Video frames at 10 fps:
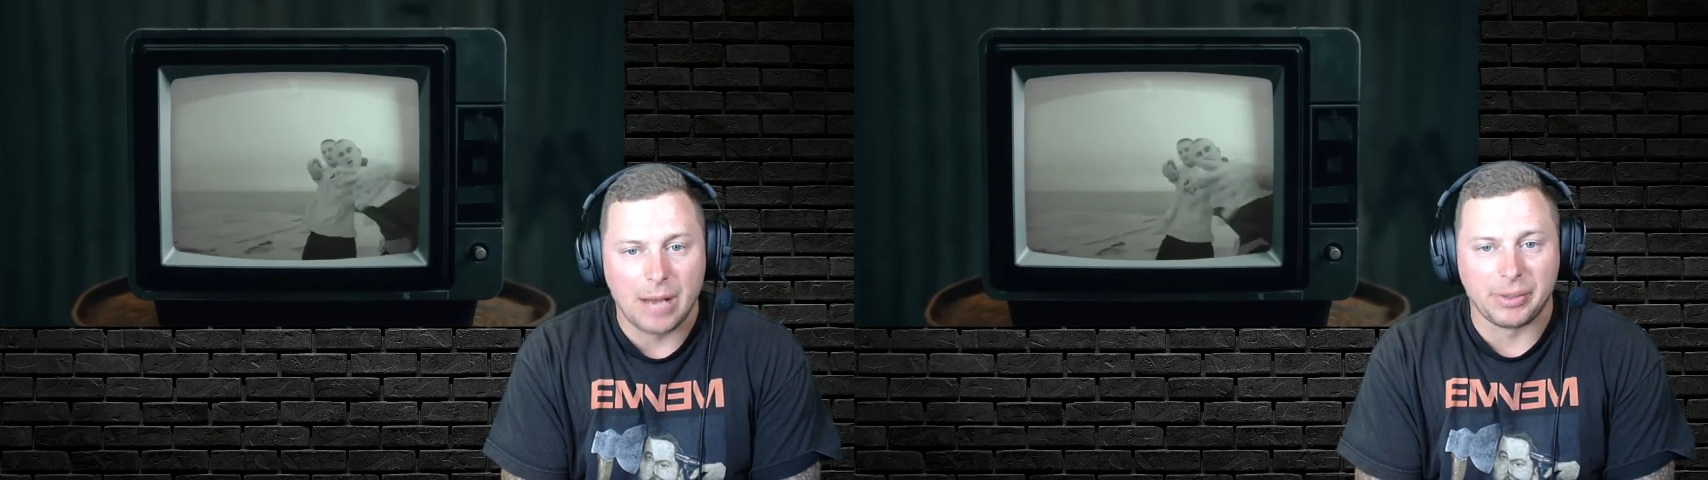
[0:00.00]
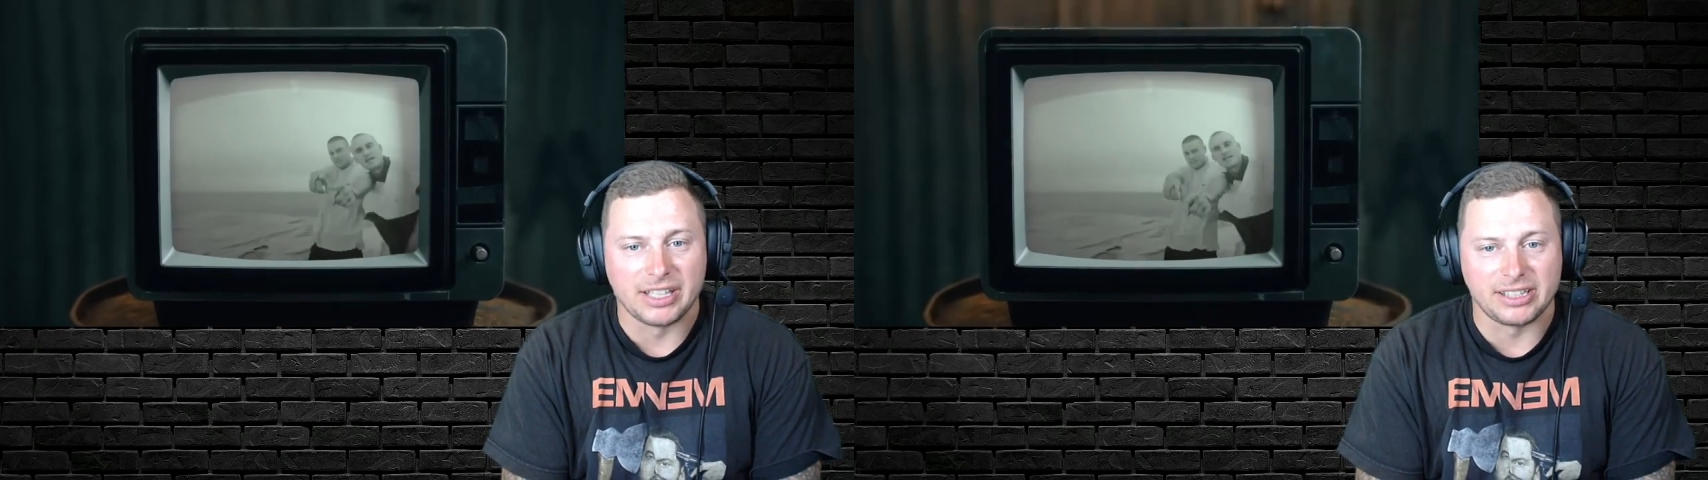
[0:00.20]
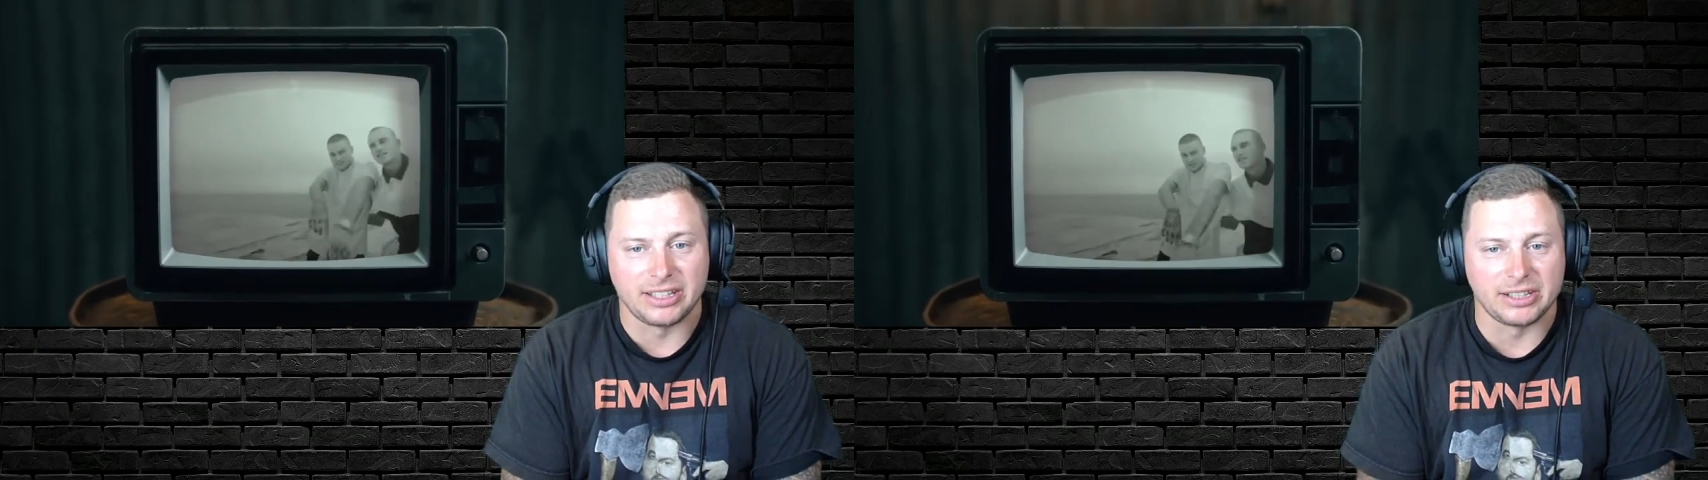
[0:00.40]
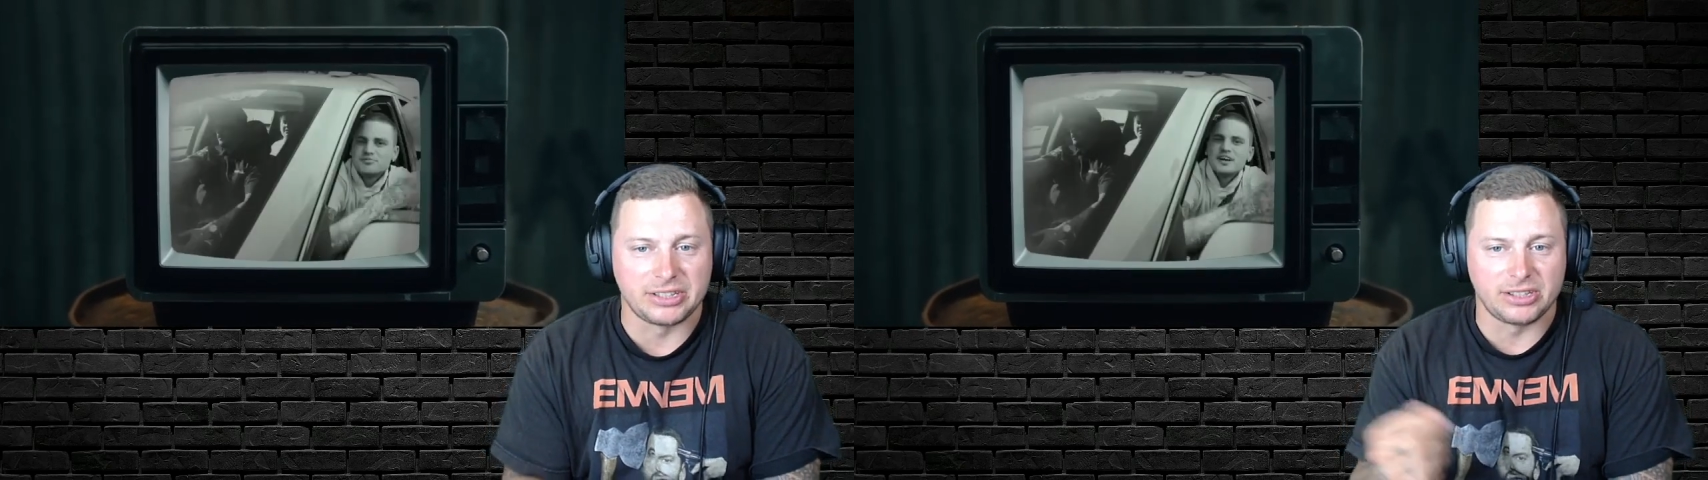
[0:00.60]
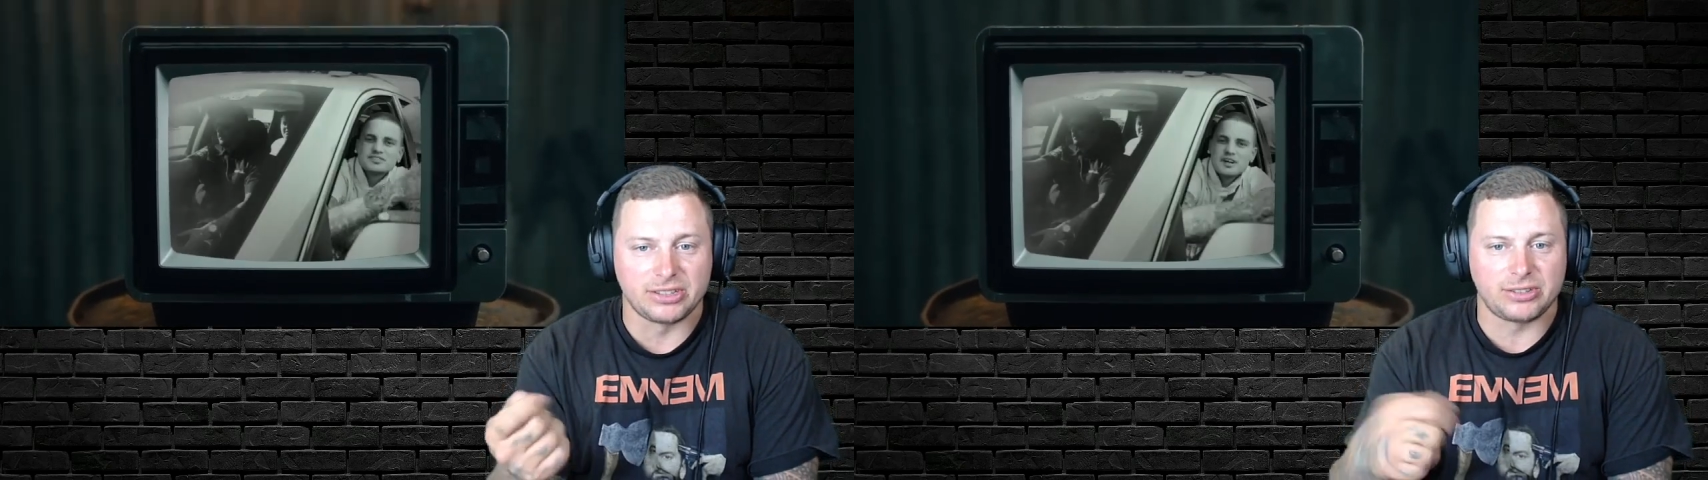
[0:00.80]
I'm guessing
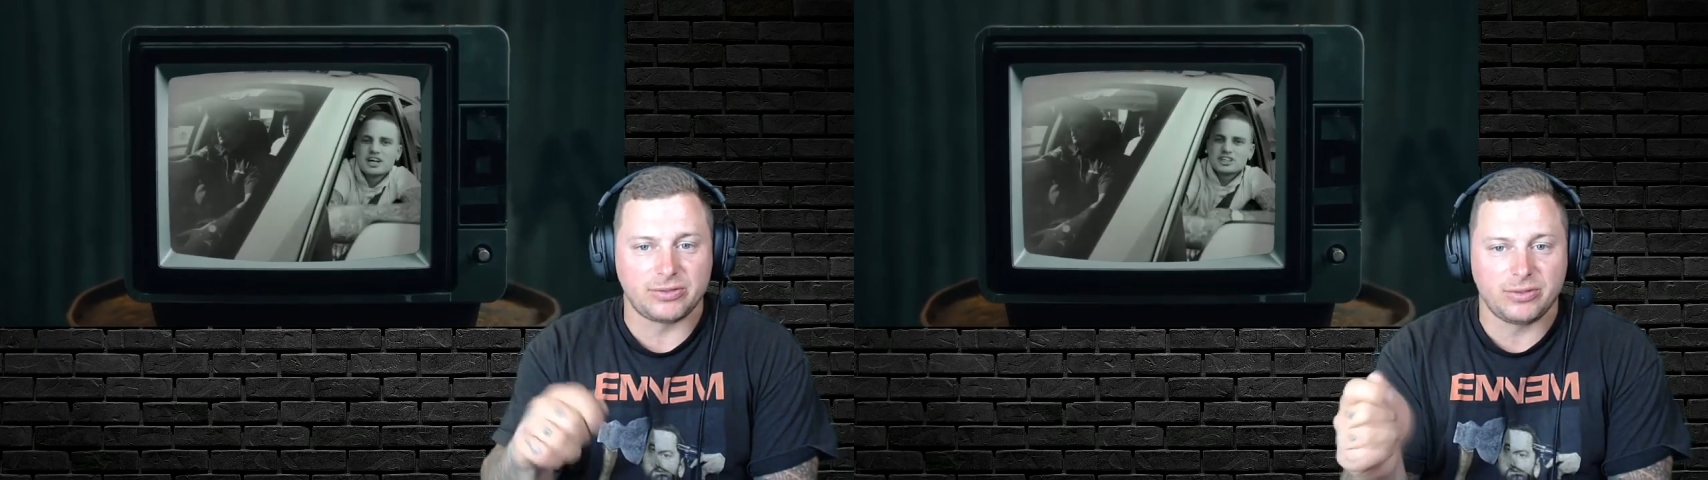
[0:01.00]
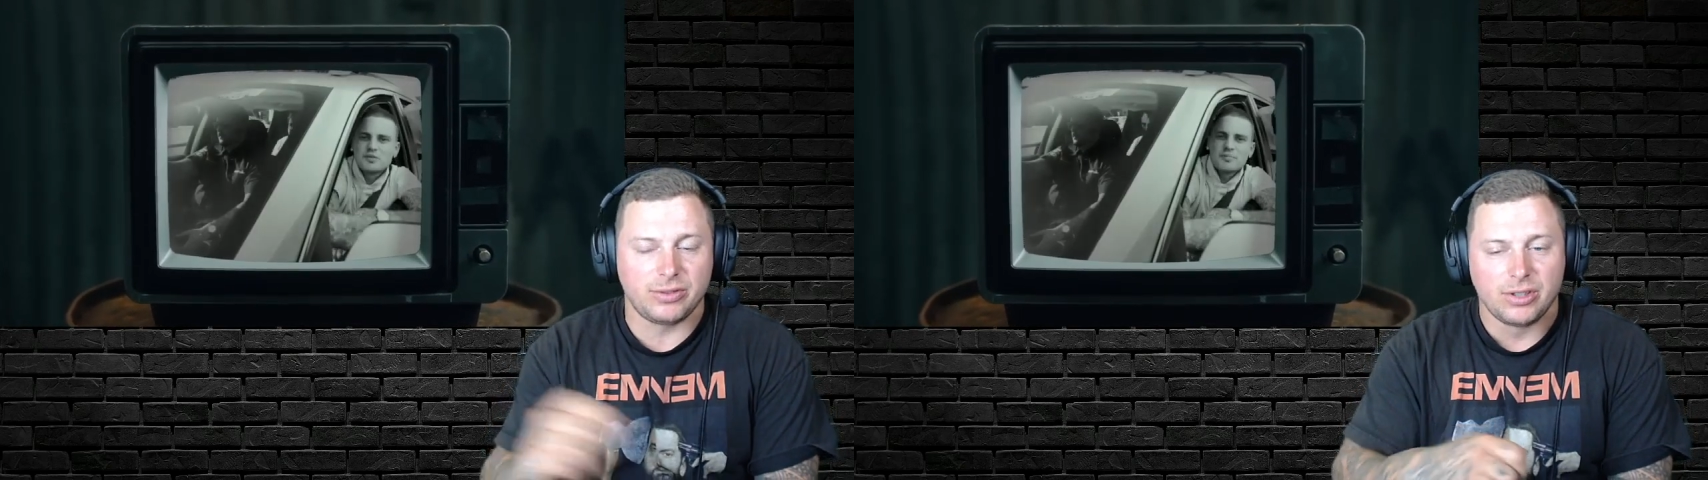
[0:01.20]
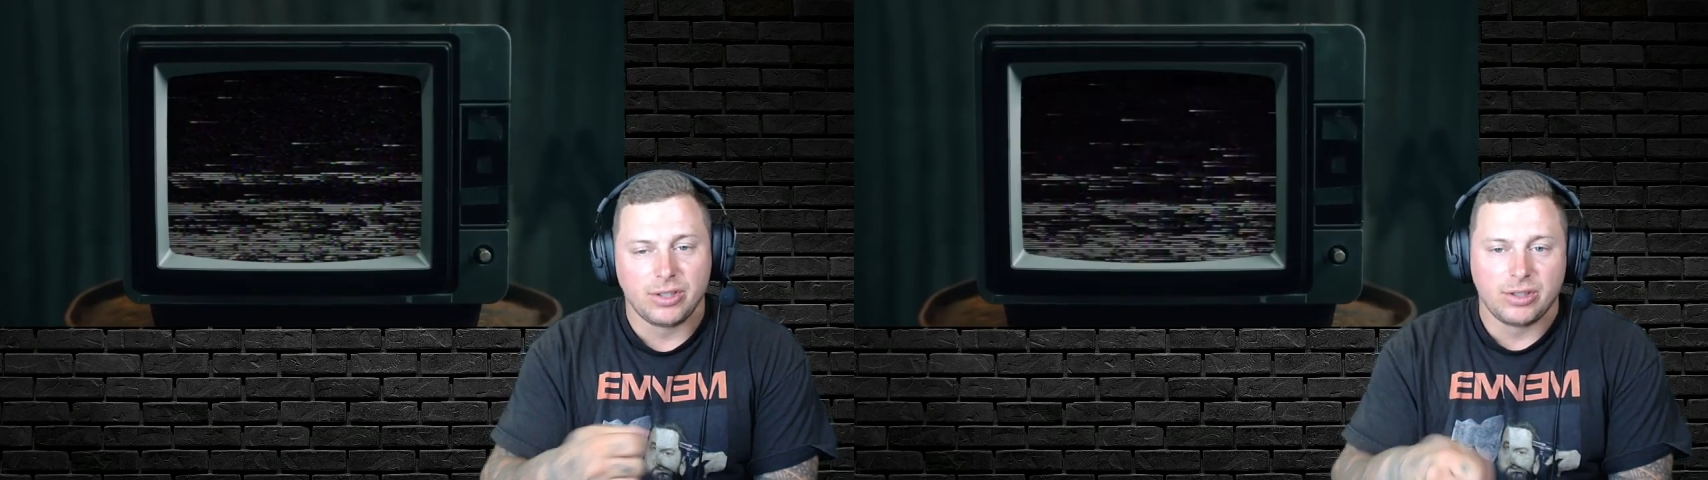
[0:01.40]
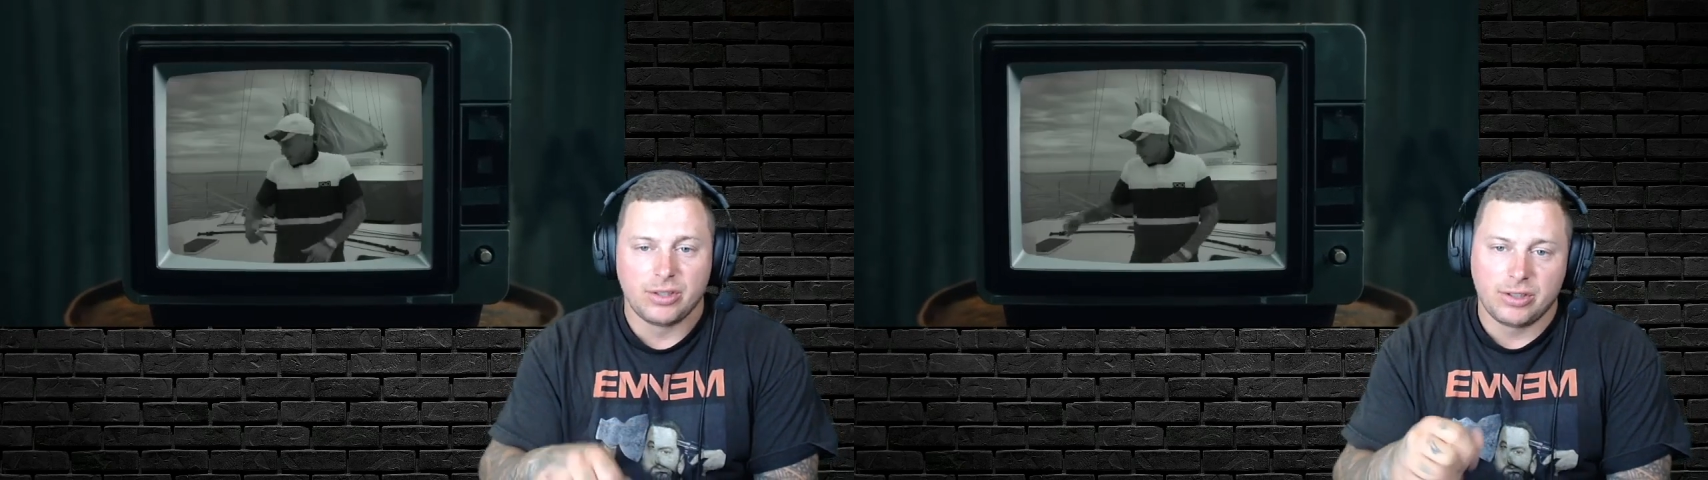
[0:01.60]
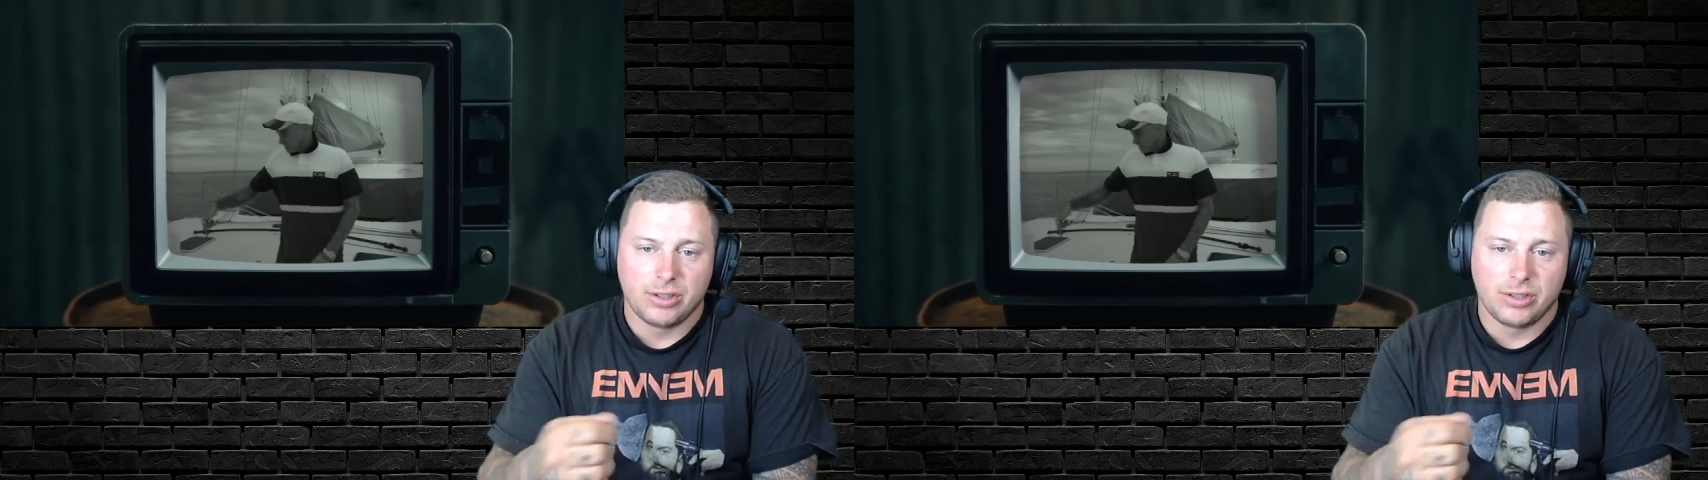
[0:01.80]
this